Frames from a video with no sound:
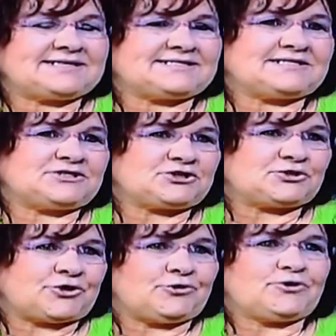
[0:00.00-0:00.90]
this
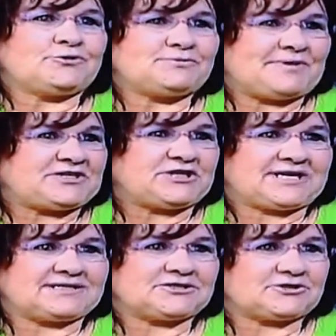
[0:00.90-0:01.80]
girl whose pet
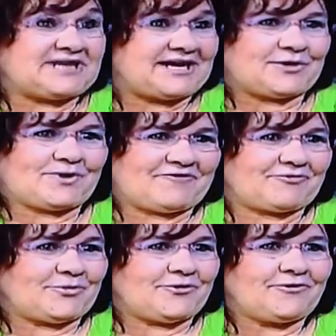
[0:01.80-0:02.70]
chickens are taken away
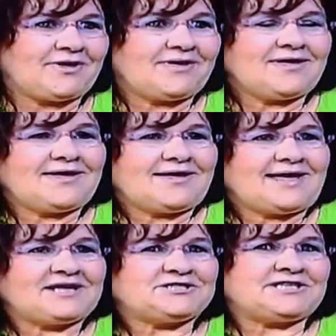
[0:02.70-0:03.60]
from her,
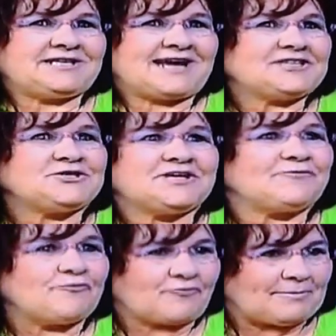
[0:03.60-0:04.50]
and she cuts herself
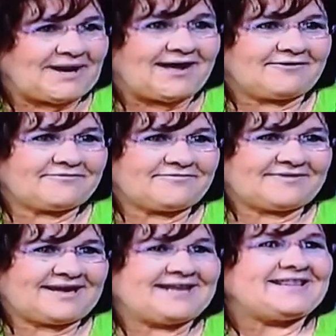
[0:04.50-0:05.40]
off from love.
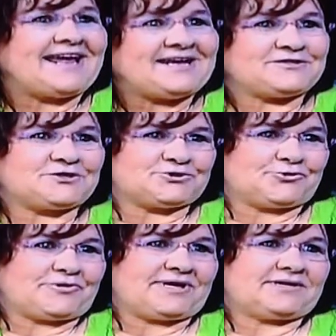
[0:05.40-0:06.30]
And at the end of the
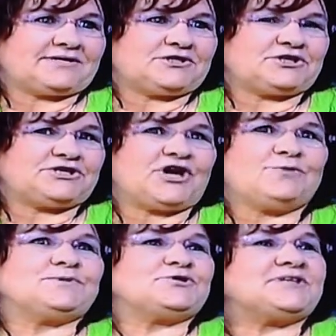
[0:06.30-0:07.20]
story, she
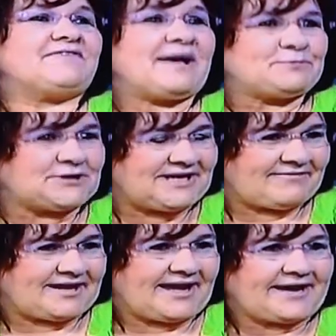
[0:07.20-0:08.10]
opens herself up to love
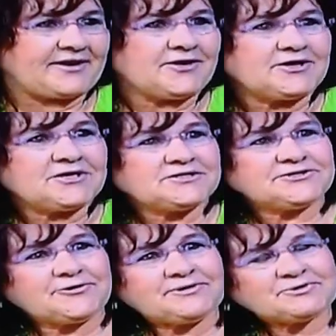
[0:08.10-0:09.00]
again.
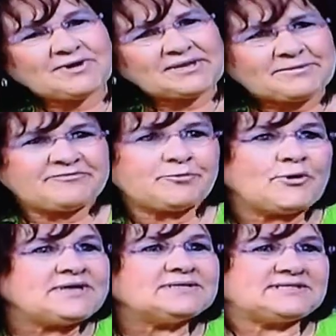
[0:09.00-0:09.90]
So there was quite a bit of
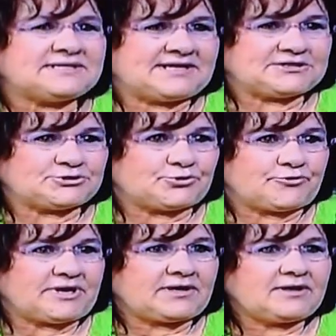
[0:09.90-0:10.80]
poignancy in that
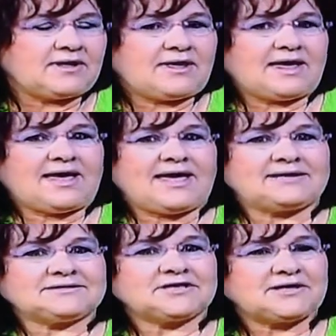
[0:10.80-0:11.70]
story.
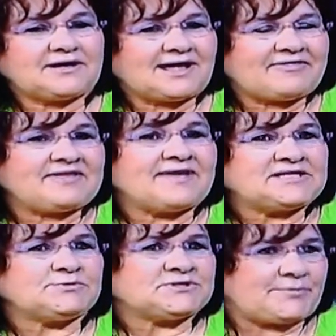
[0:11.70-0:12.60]
And I think
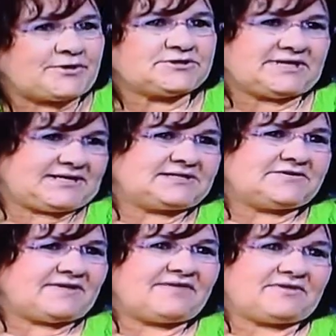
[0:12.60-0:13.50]
that's what spoke to the editor
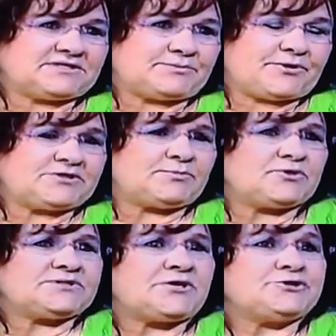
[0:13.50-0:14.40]
of the Huffington Post
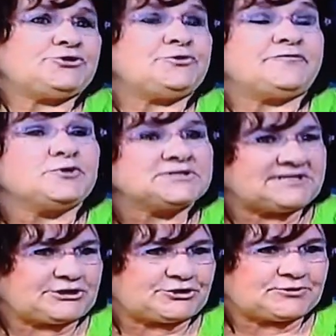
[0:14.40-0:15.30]
because those are universal
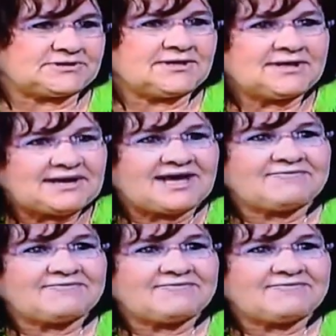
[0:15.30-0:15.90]
issues. Love